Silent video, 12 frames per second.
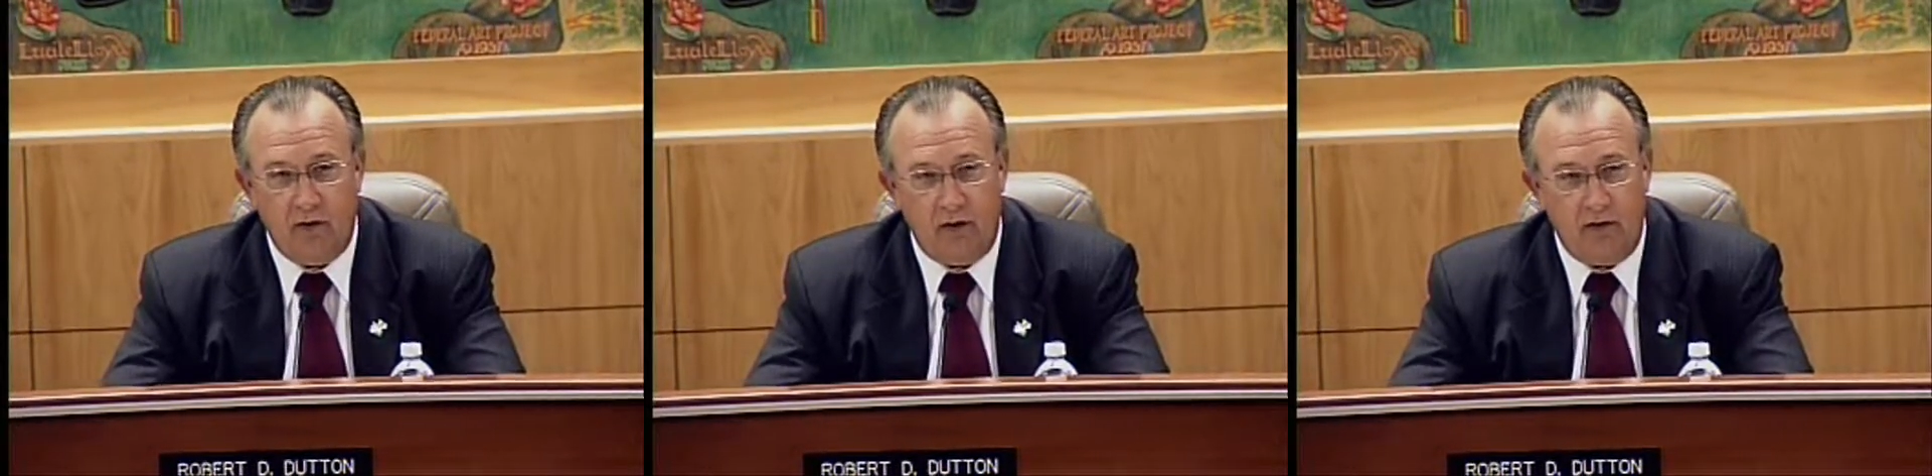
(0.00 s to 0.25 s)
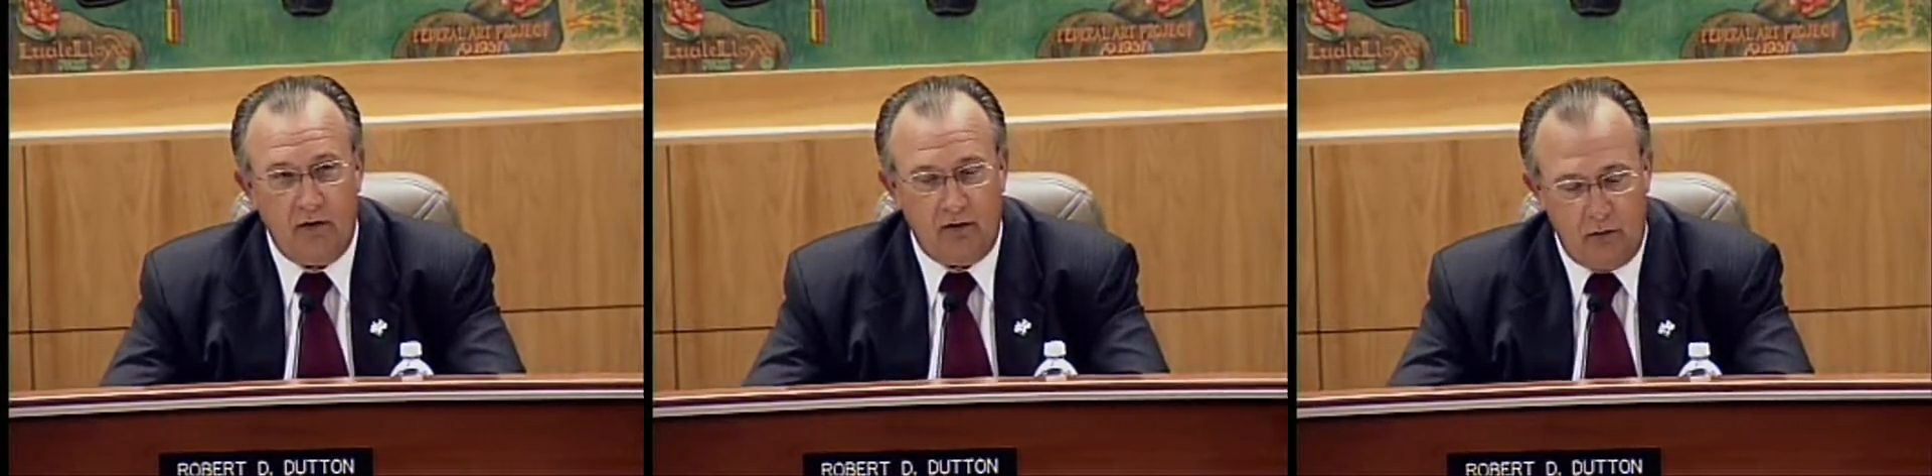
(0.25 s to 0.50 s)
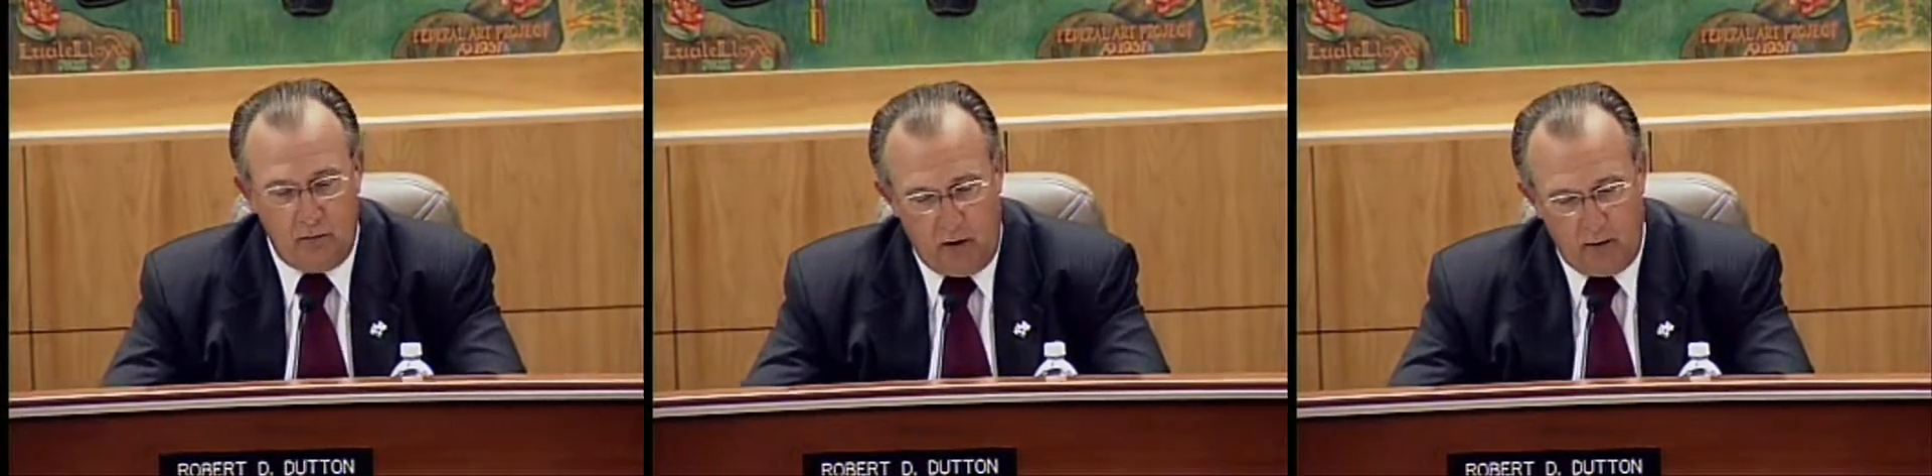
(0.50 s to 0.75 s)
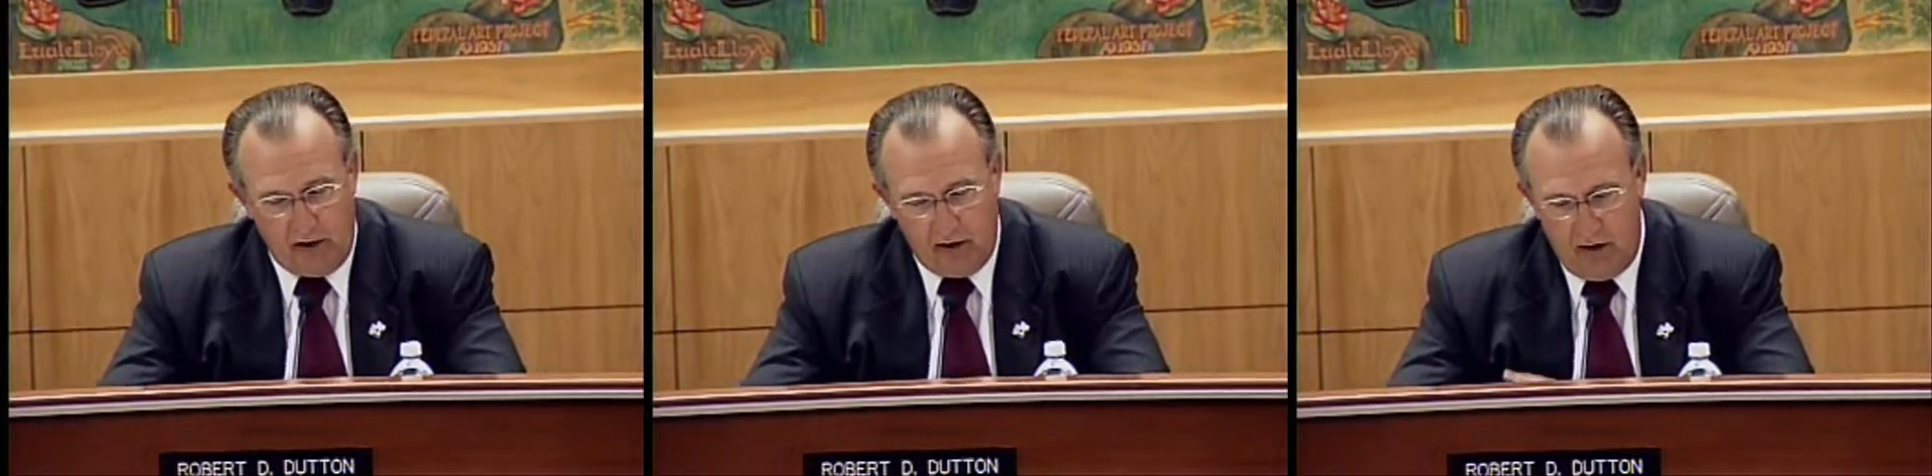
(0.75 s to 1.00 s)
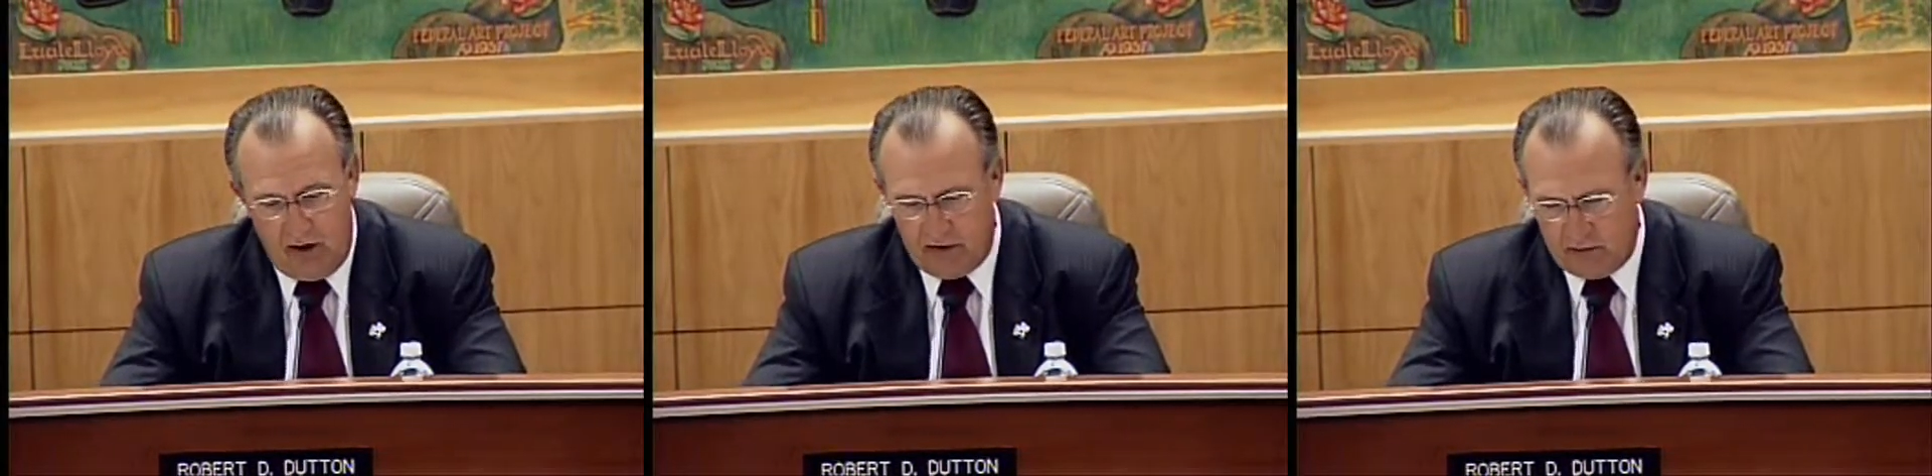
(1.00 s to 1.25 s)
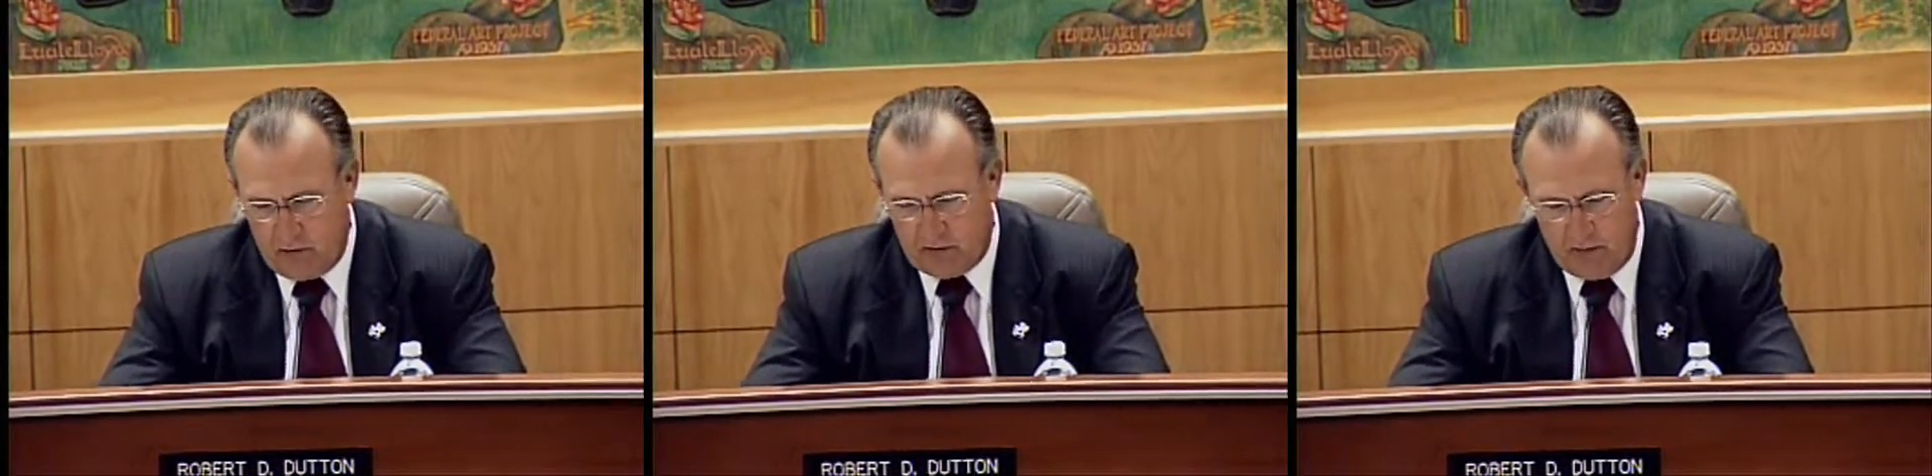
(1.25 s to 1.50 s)
the Republican
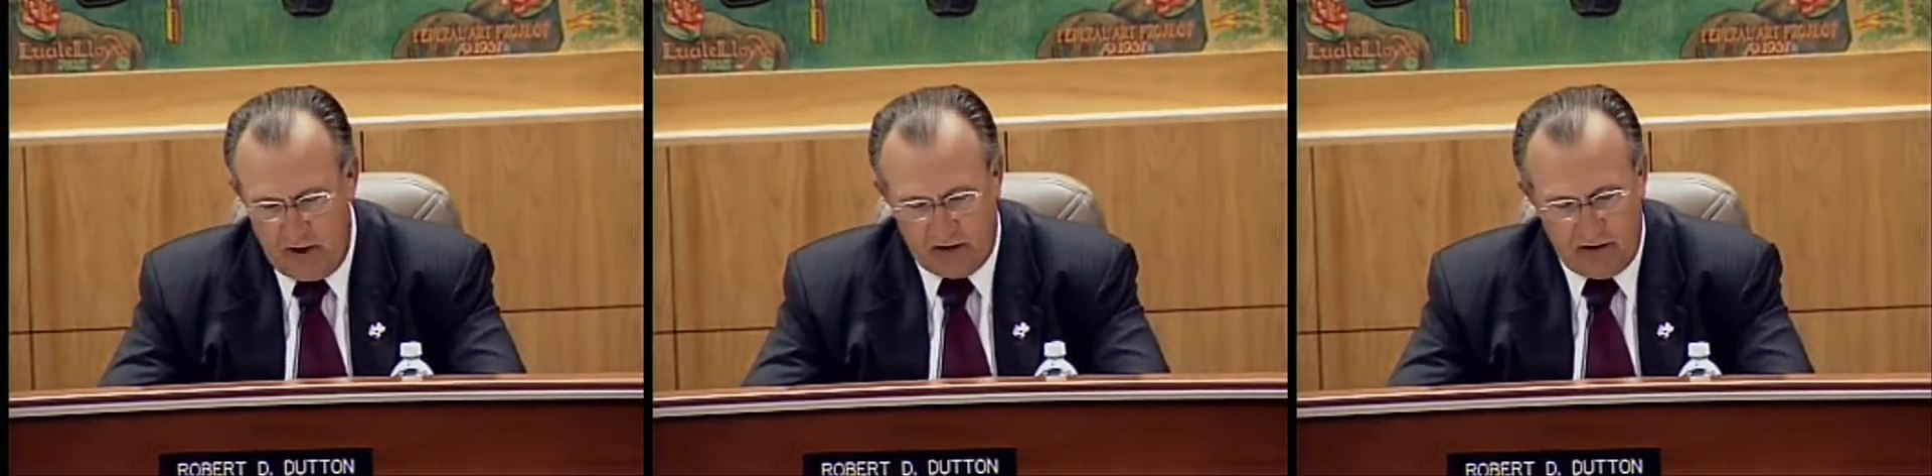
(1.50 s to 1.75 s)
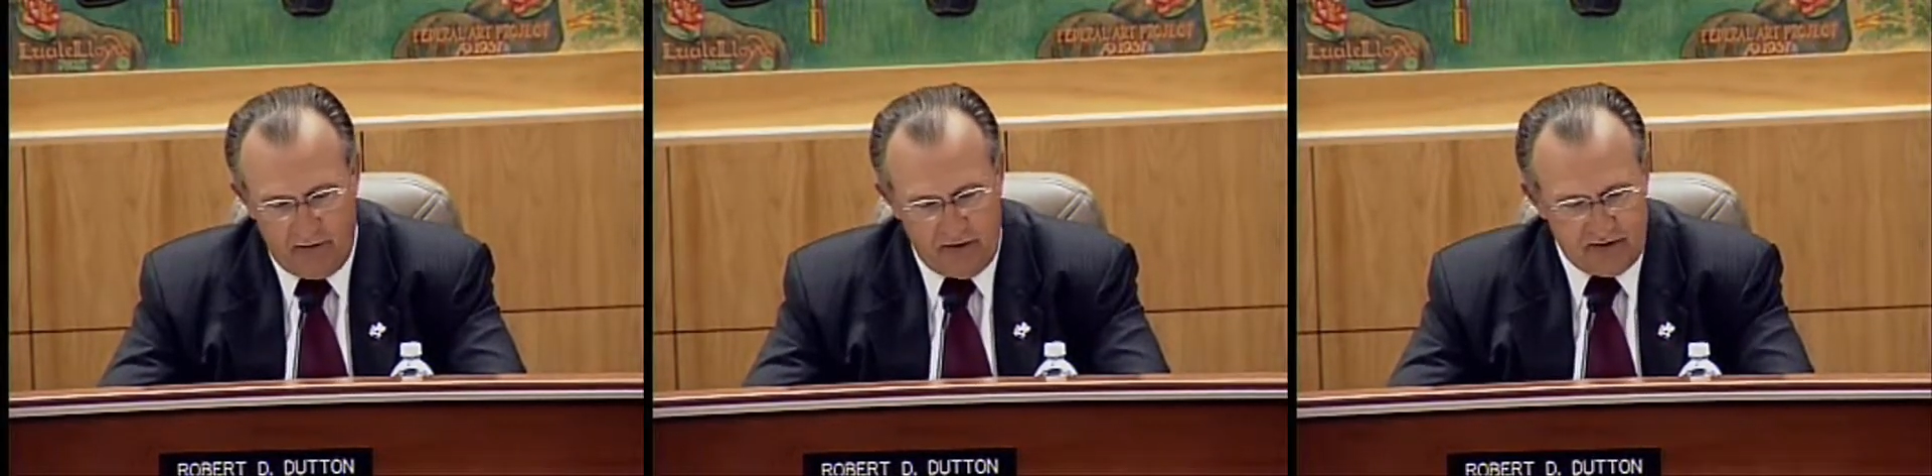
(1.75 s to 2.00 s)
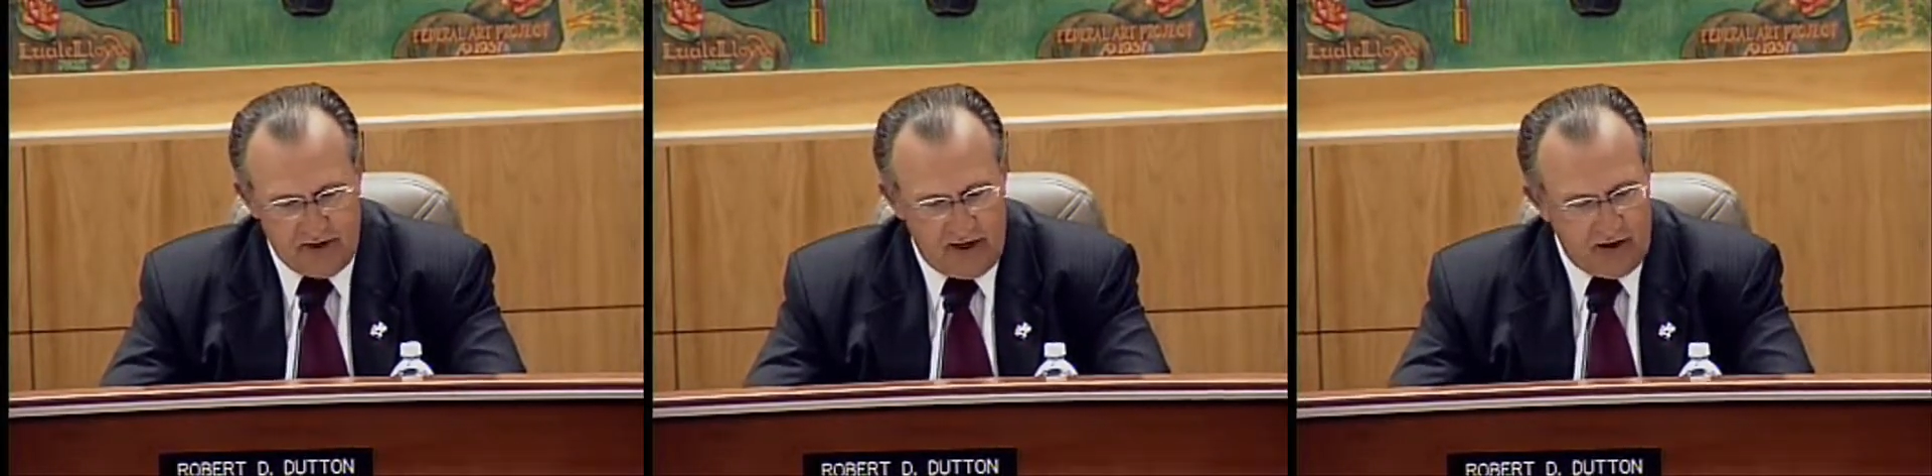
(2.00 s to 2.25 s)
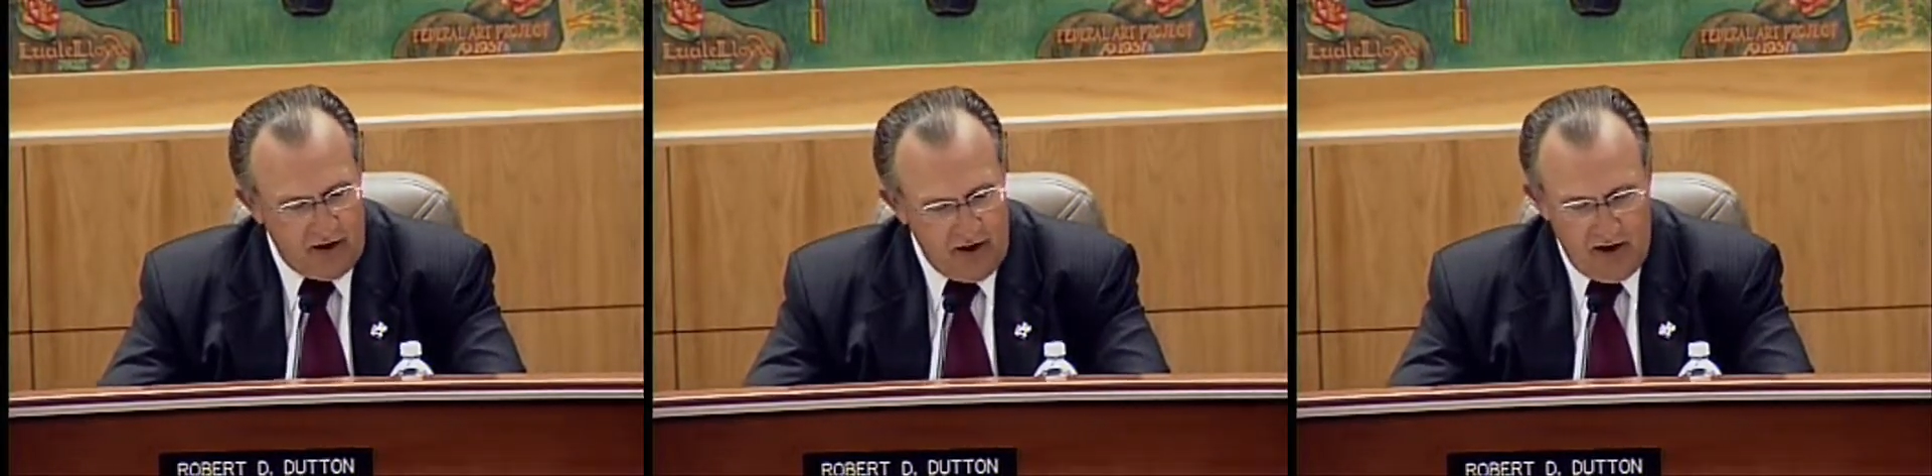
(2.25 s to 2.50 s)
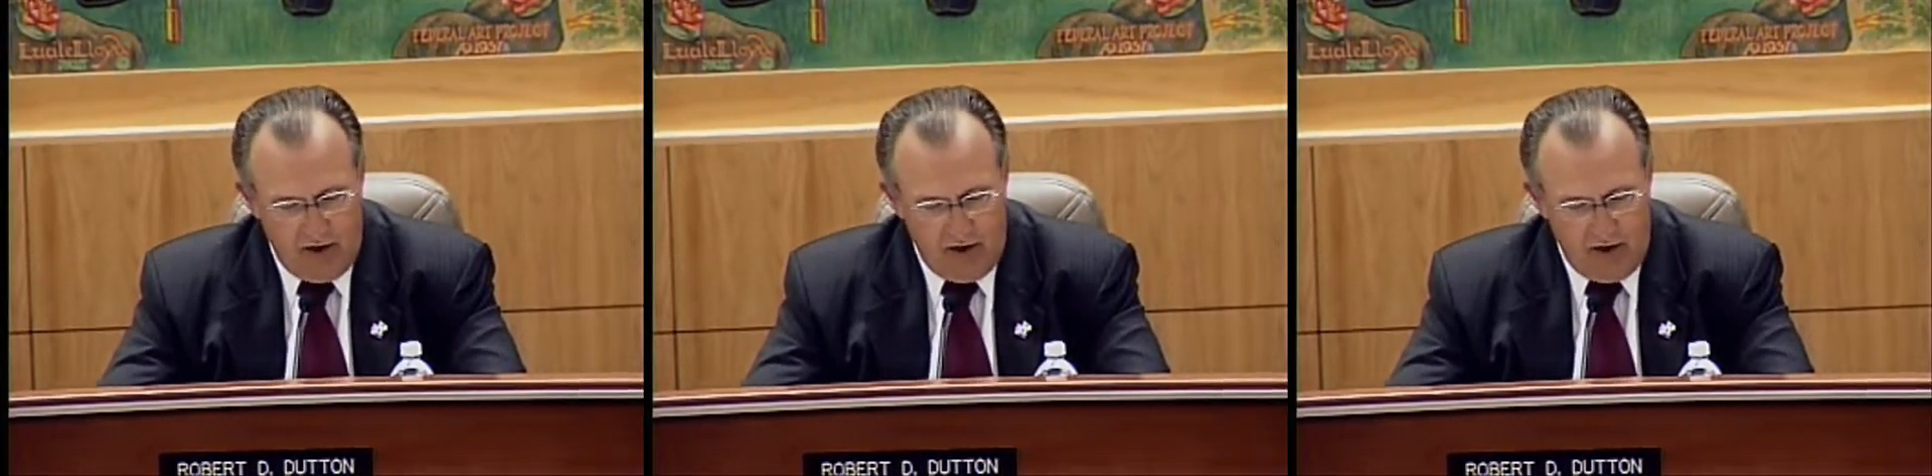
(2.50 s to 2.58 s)
caucus perspective, is that